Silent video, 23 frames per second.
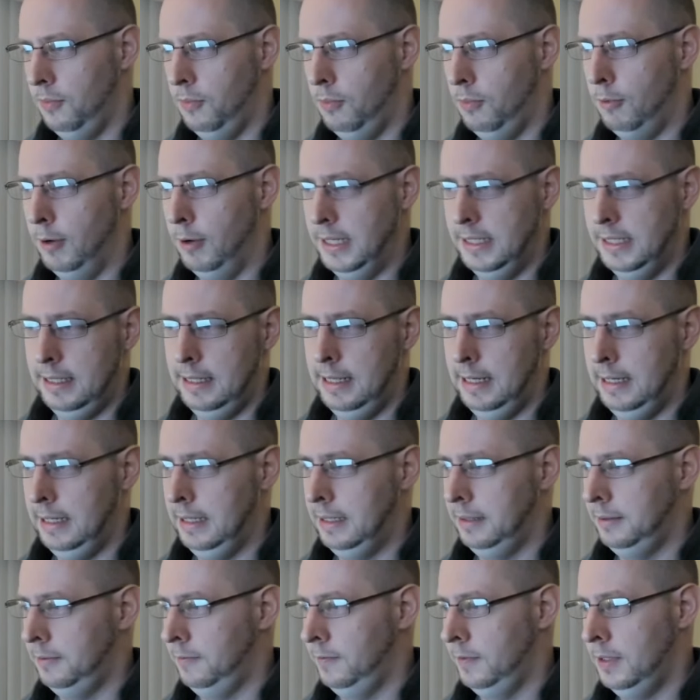once they
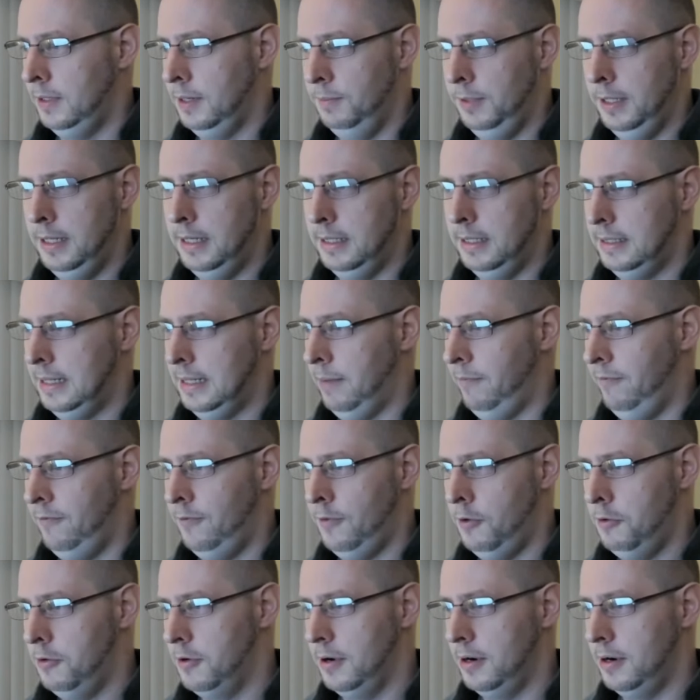complete step
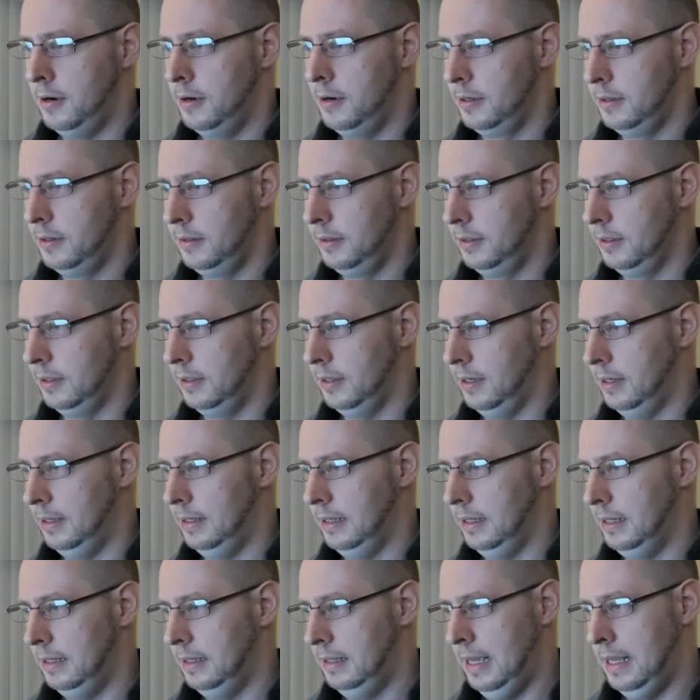4
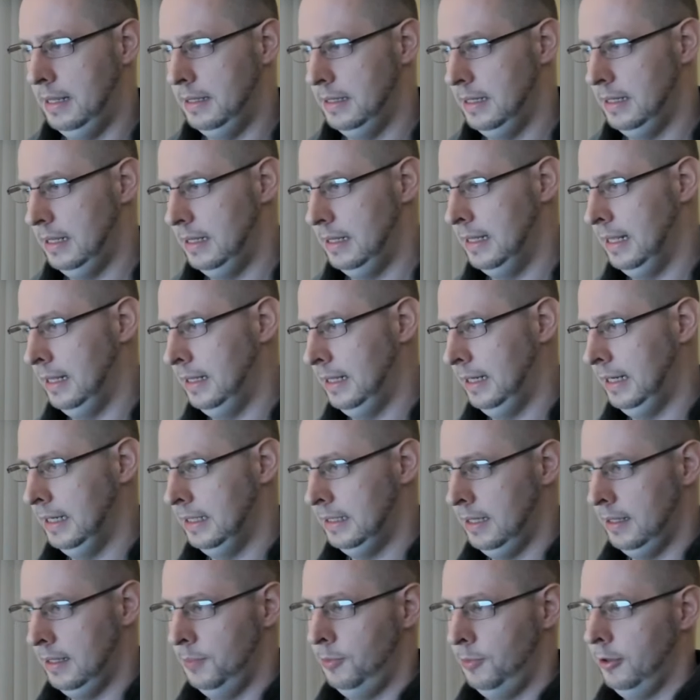and then they get
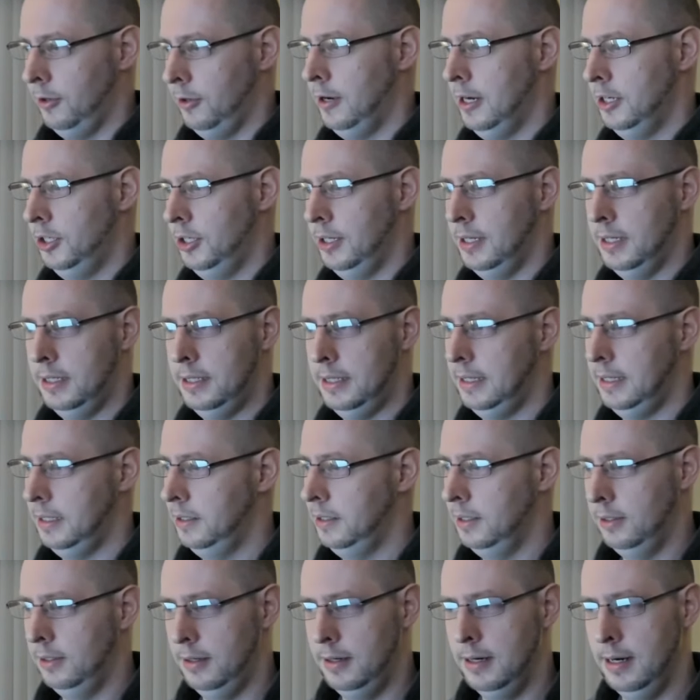to the progression scene,
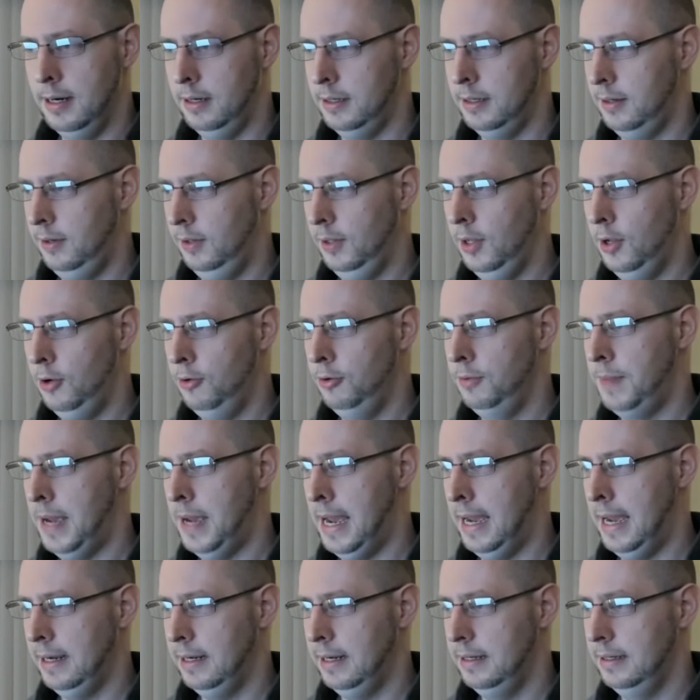they're going to load
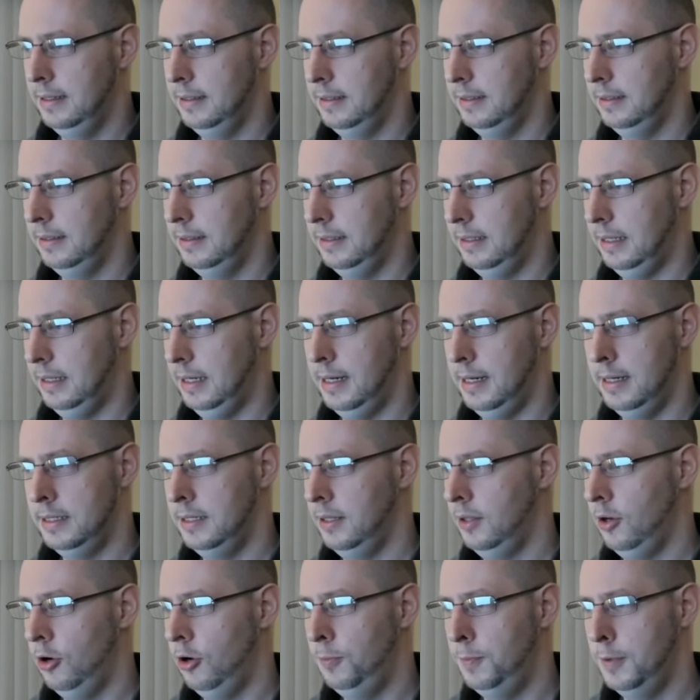back
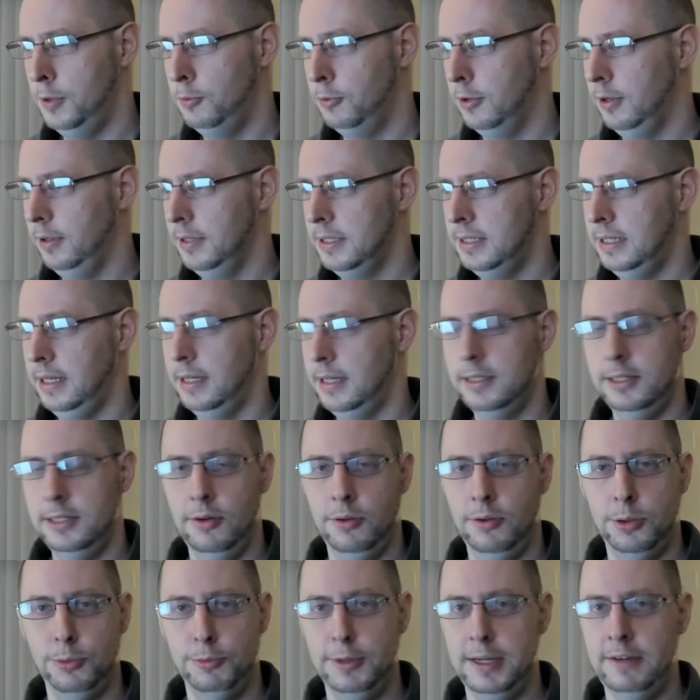into the open world scene. So
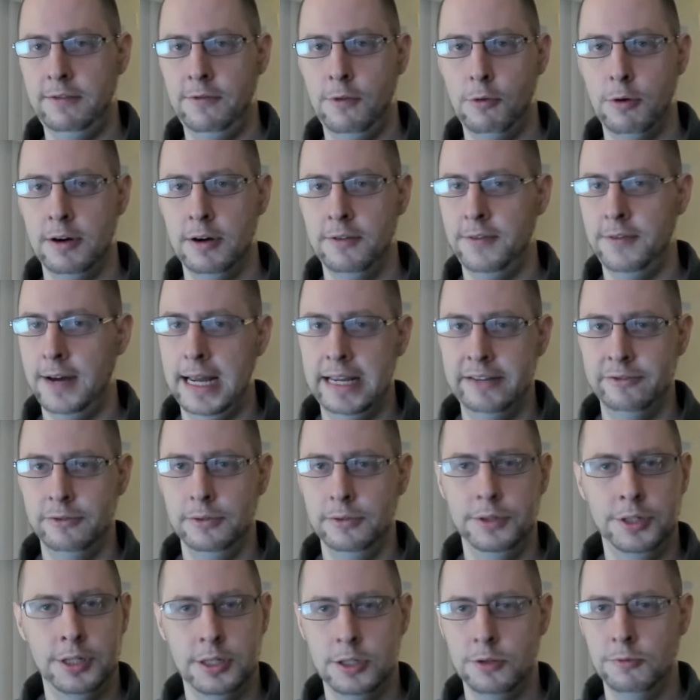3, 4, and 5 will
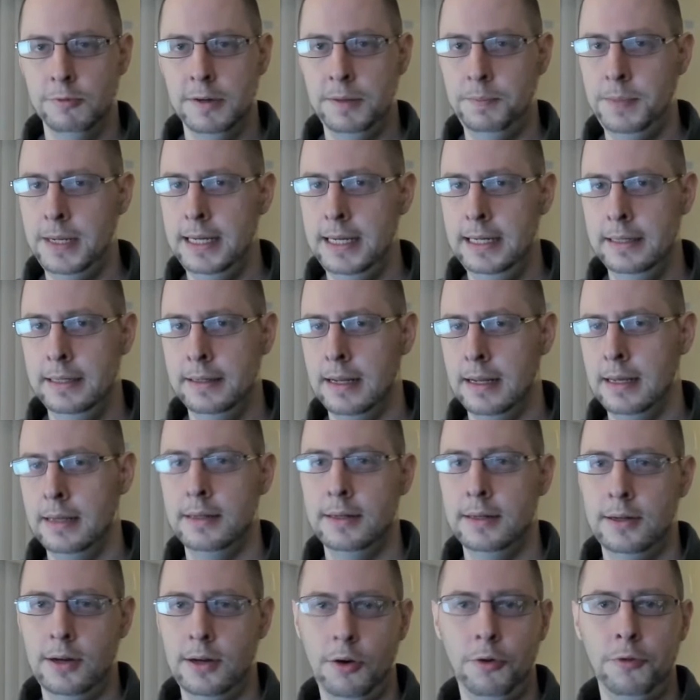just repeat
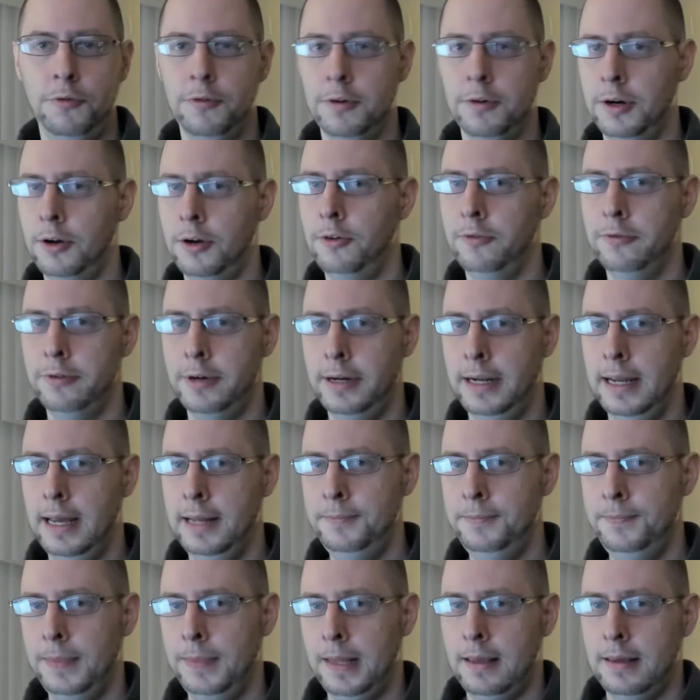over and over
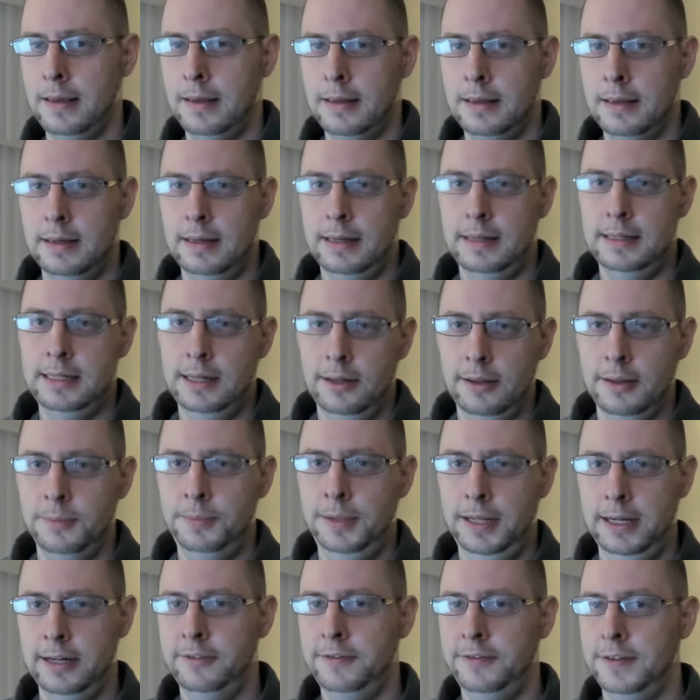again until the
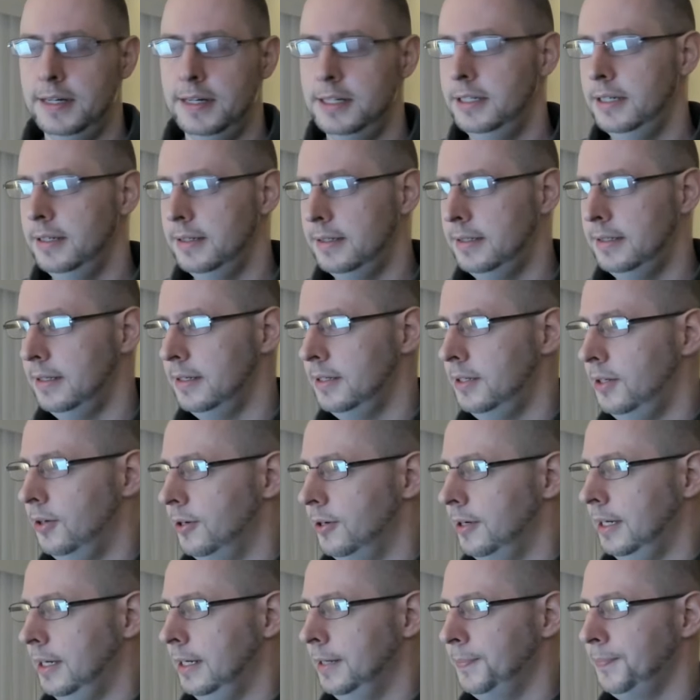player finishes the
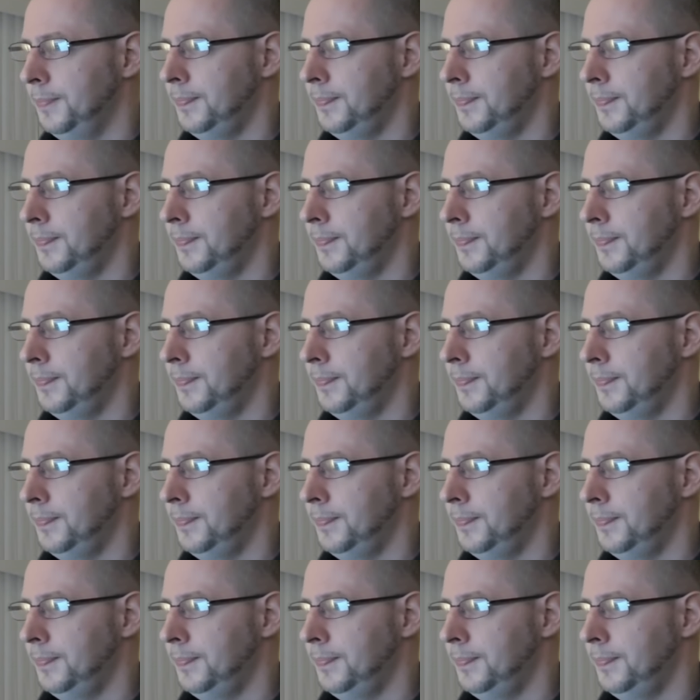story.